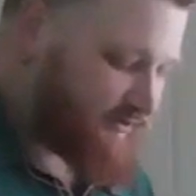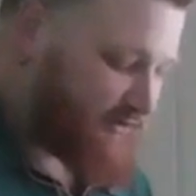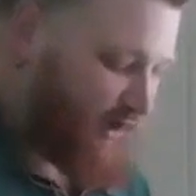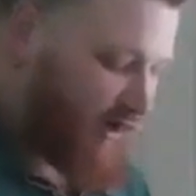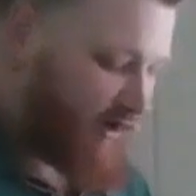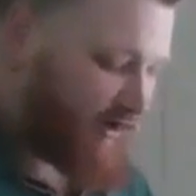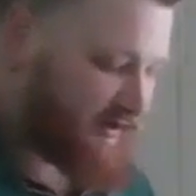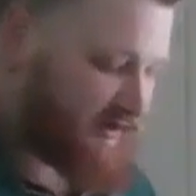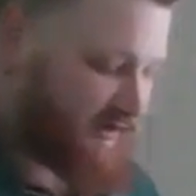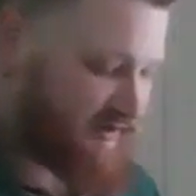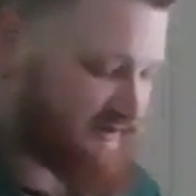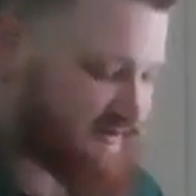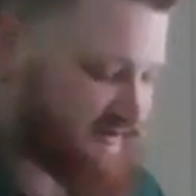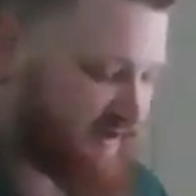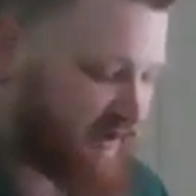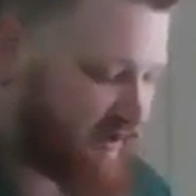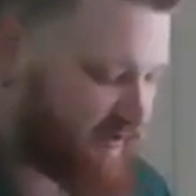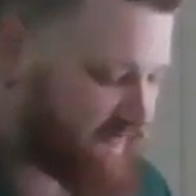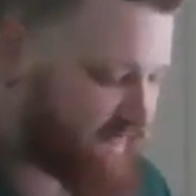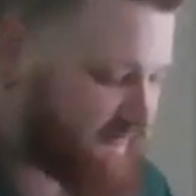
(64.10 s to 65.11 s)
darkness
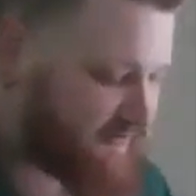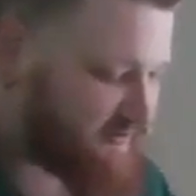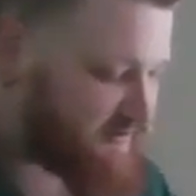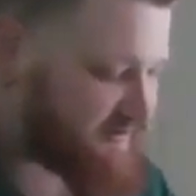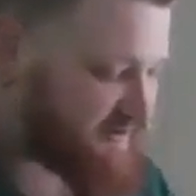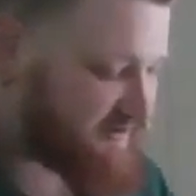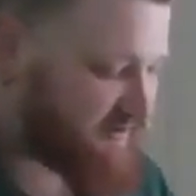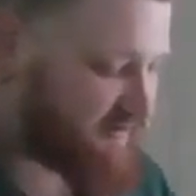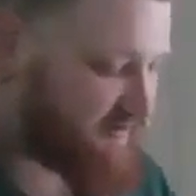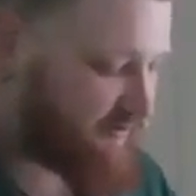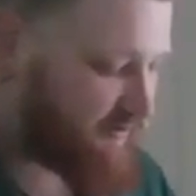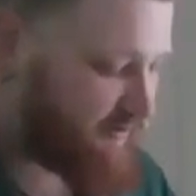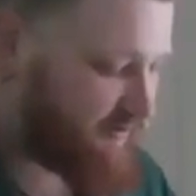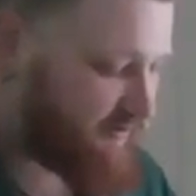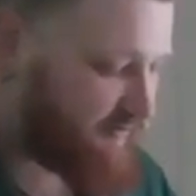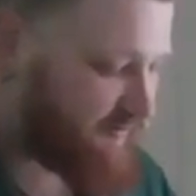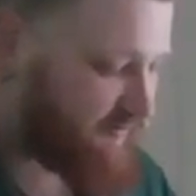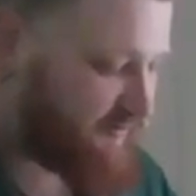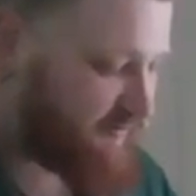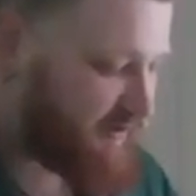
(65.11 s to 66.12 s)
covers the
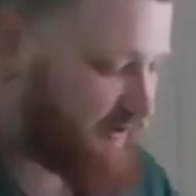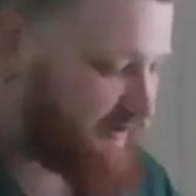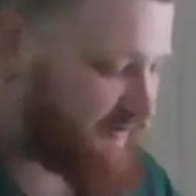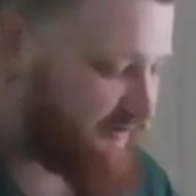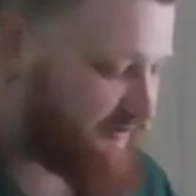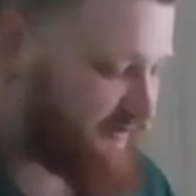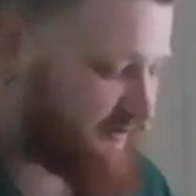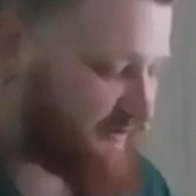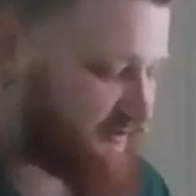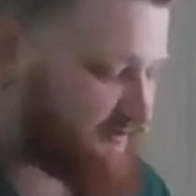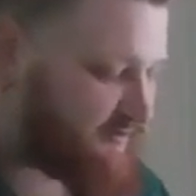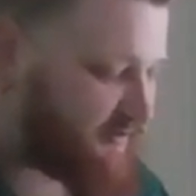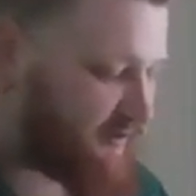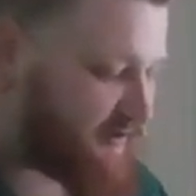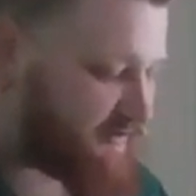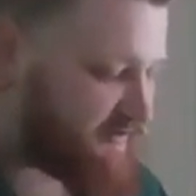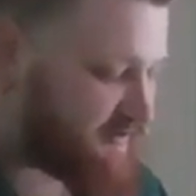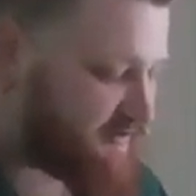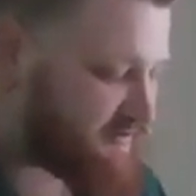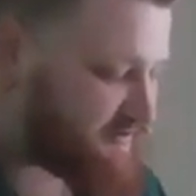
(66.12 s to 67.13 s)
earth, and thick
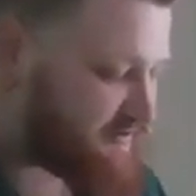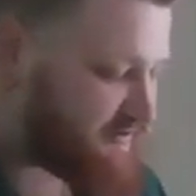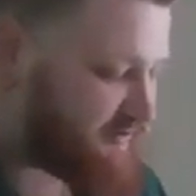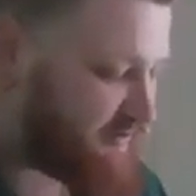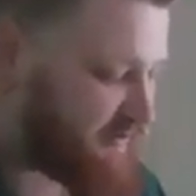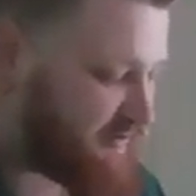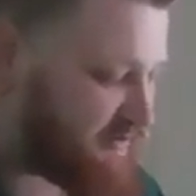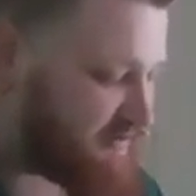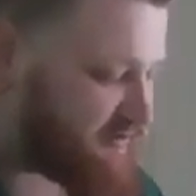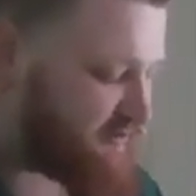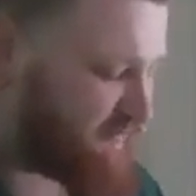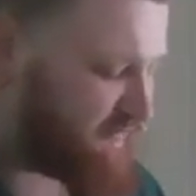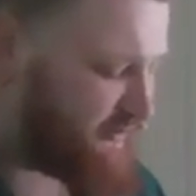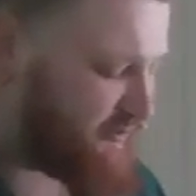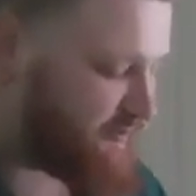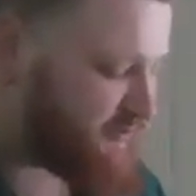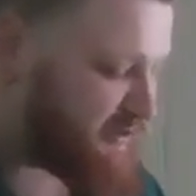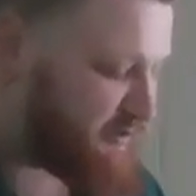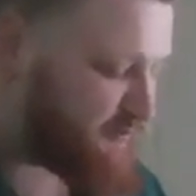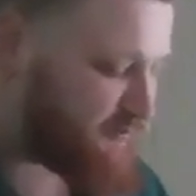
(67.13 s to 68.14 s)
darkness is over
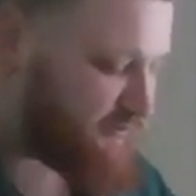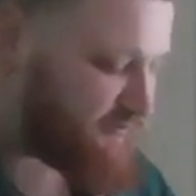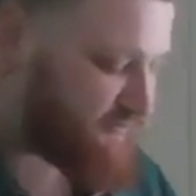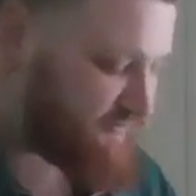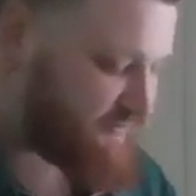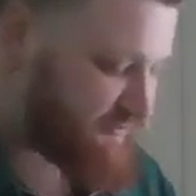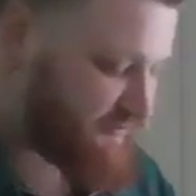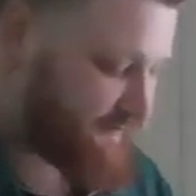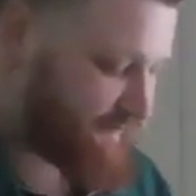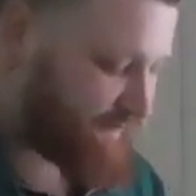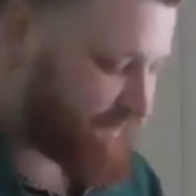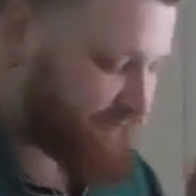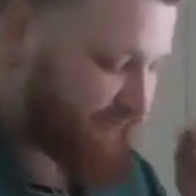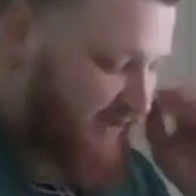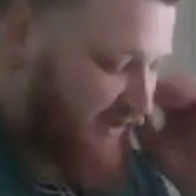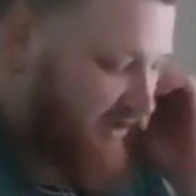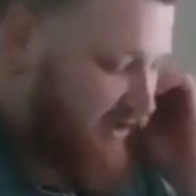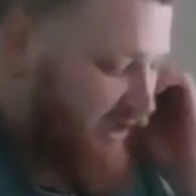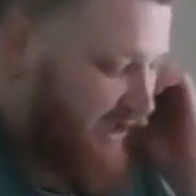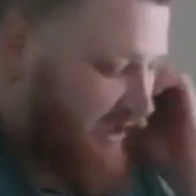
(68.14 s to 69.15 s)
the peoples.
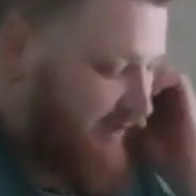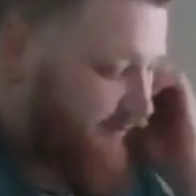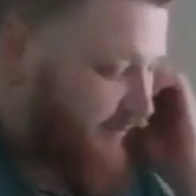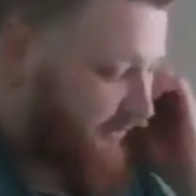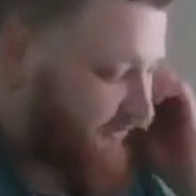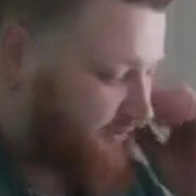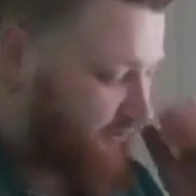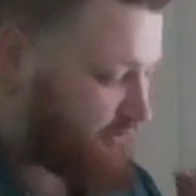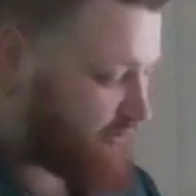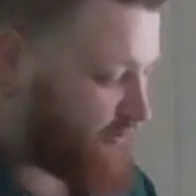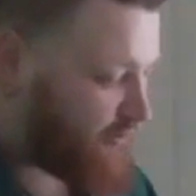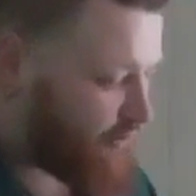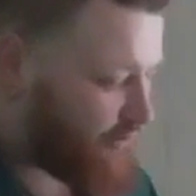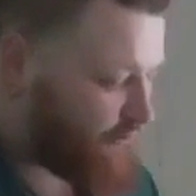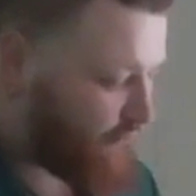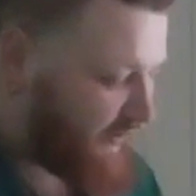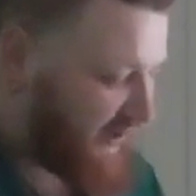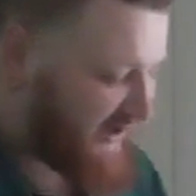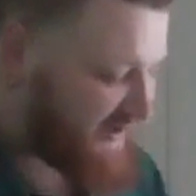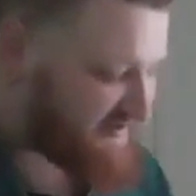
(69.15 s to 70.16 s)
But the
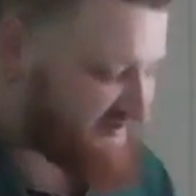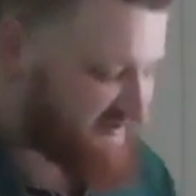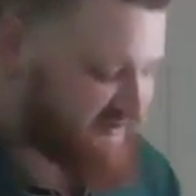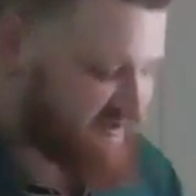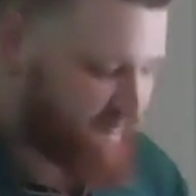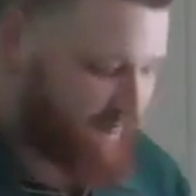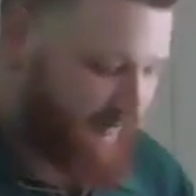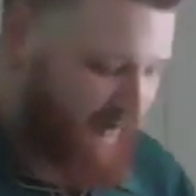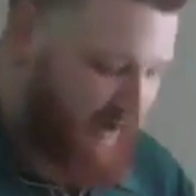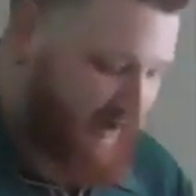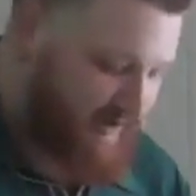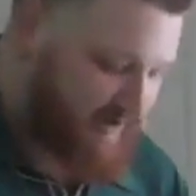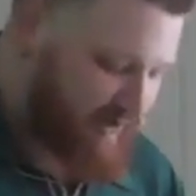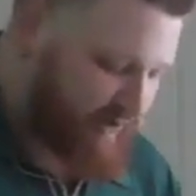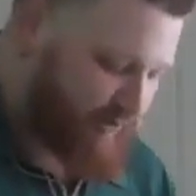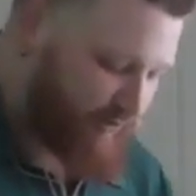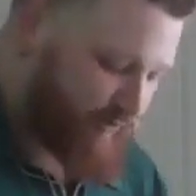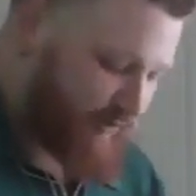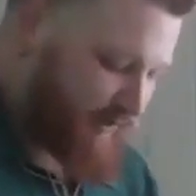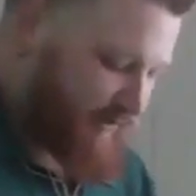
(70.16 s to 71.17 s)
Lord rises
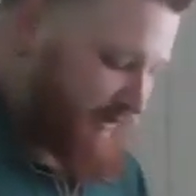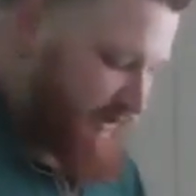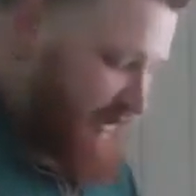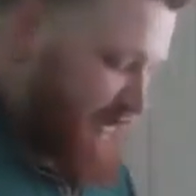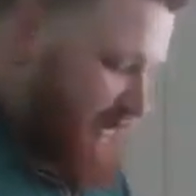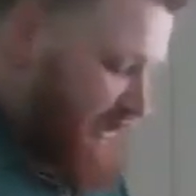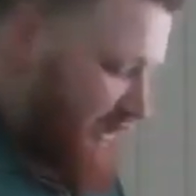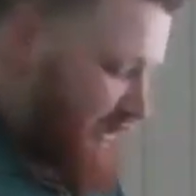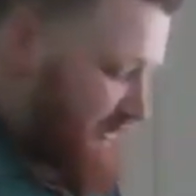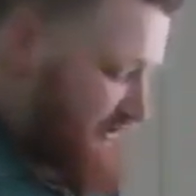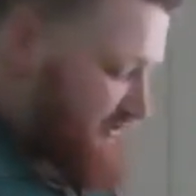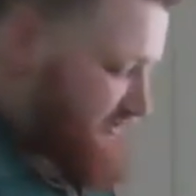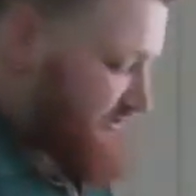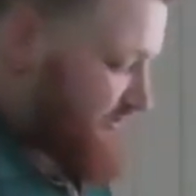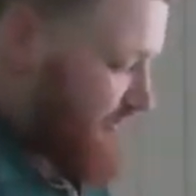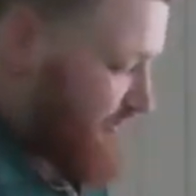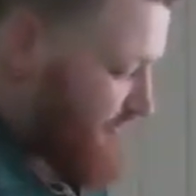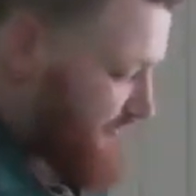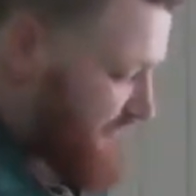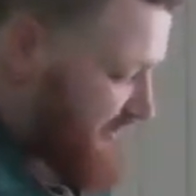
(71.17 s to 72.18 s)
upon you, and his
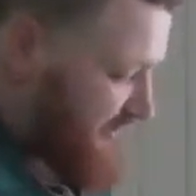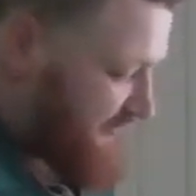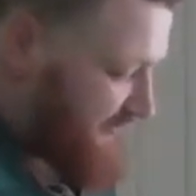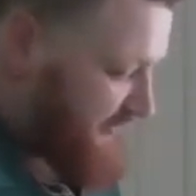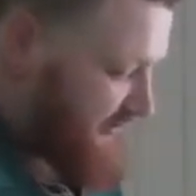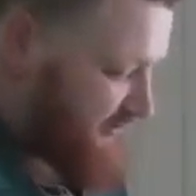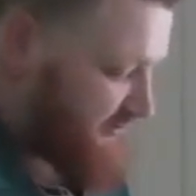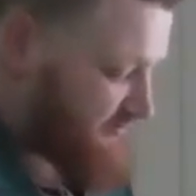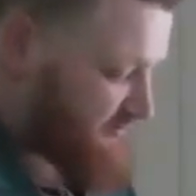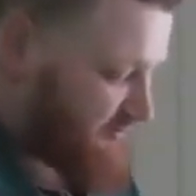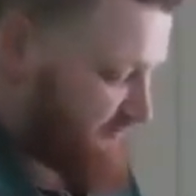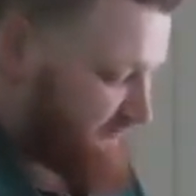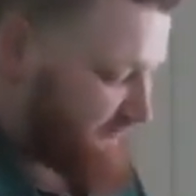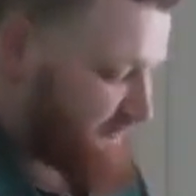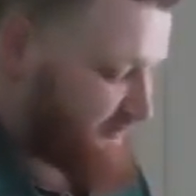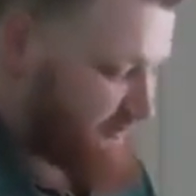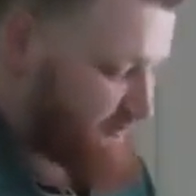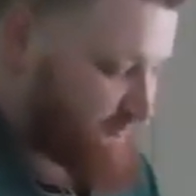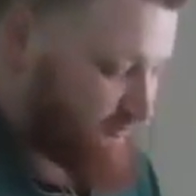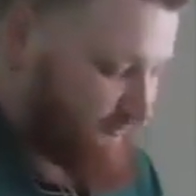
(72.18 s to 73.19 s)
glory appears
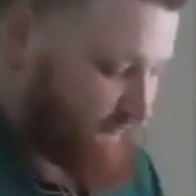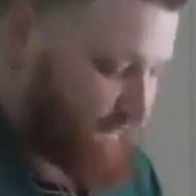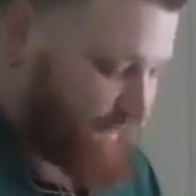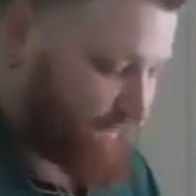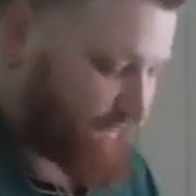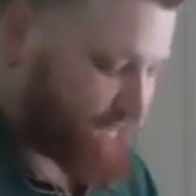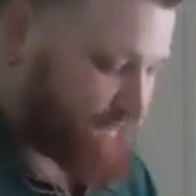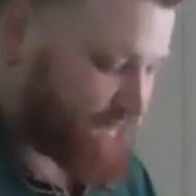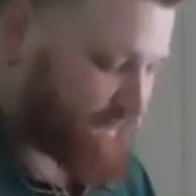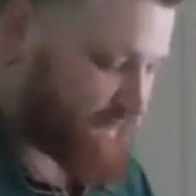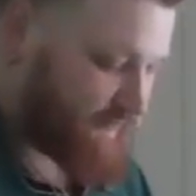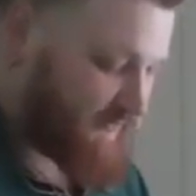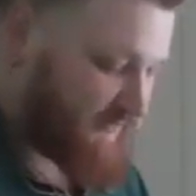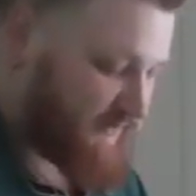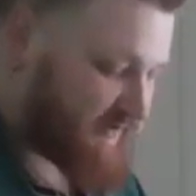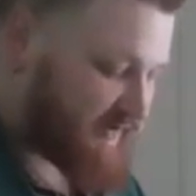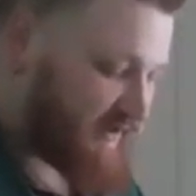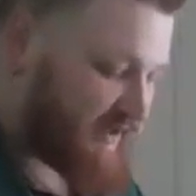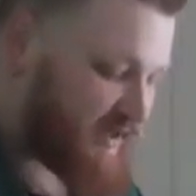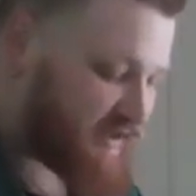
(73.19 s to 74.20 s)
over you.
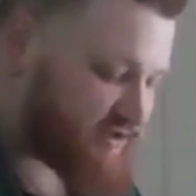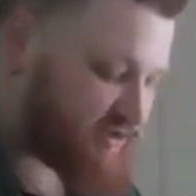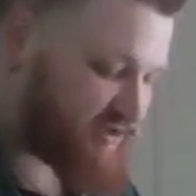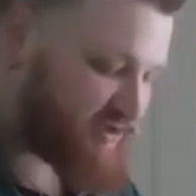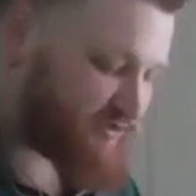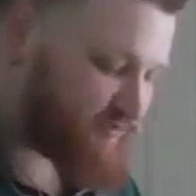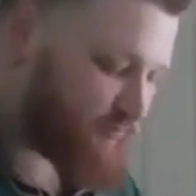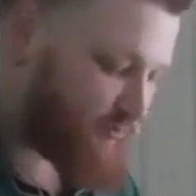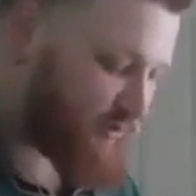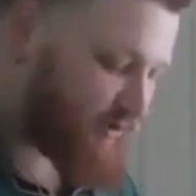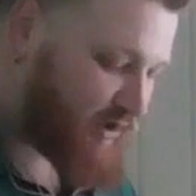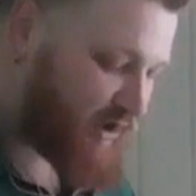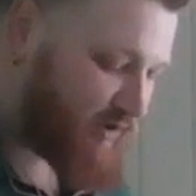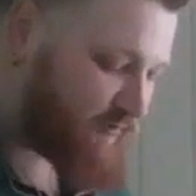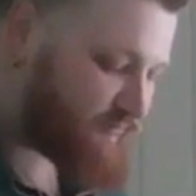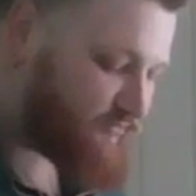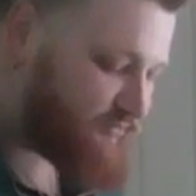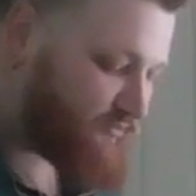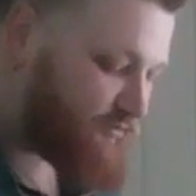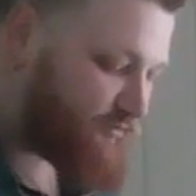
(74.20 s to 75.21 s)
Nations will
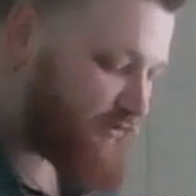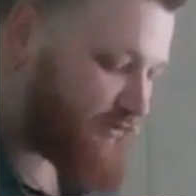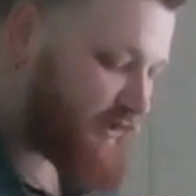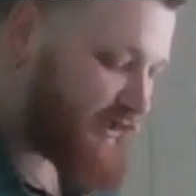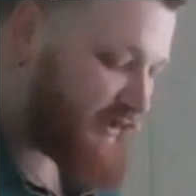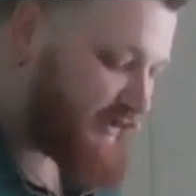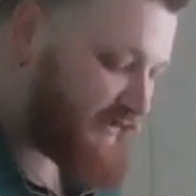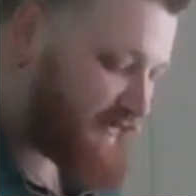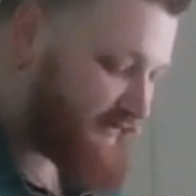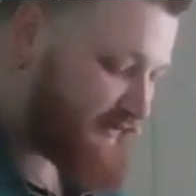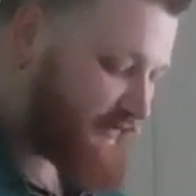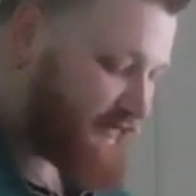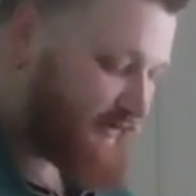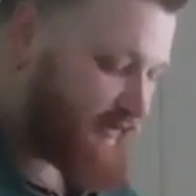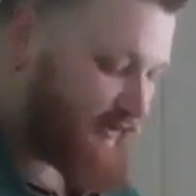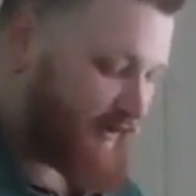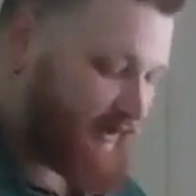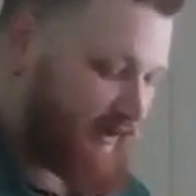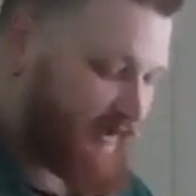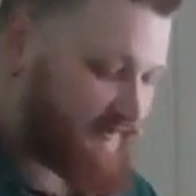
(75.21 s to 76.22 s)
come to your light,
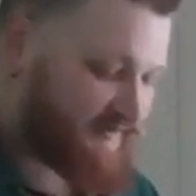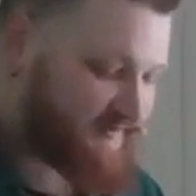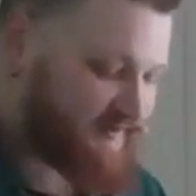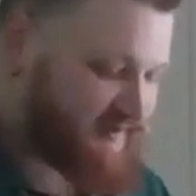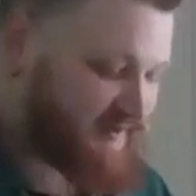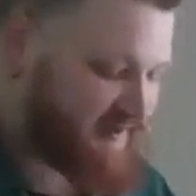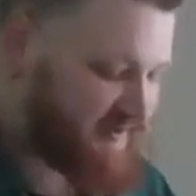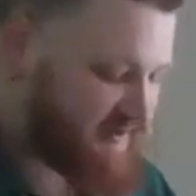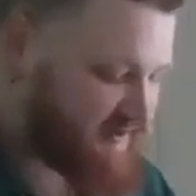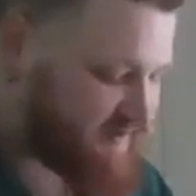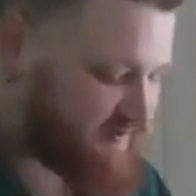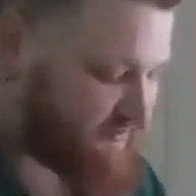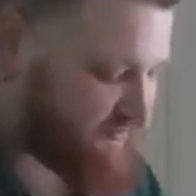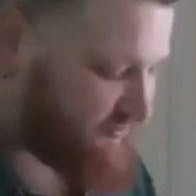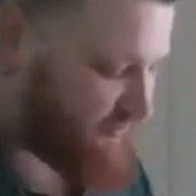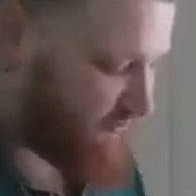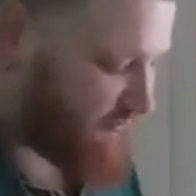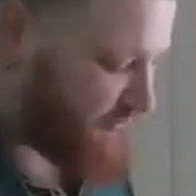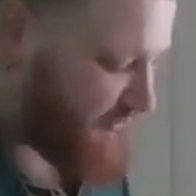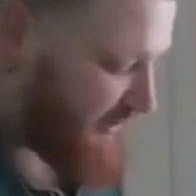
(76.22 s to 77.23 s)
and kings
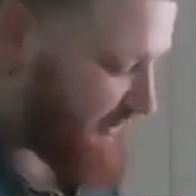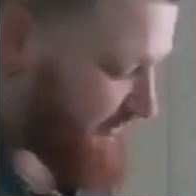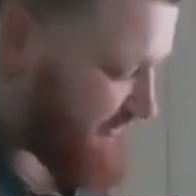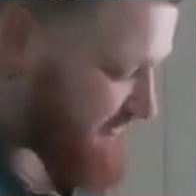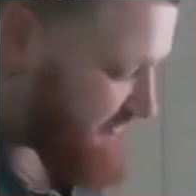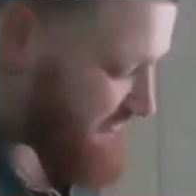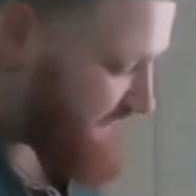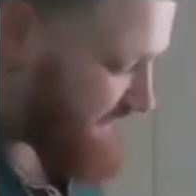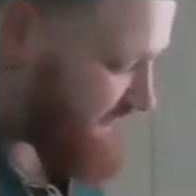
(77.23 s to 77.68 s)
to the brightness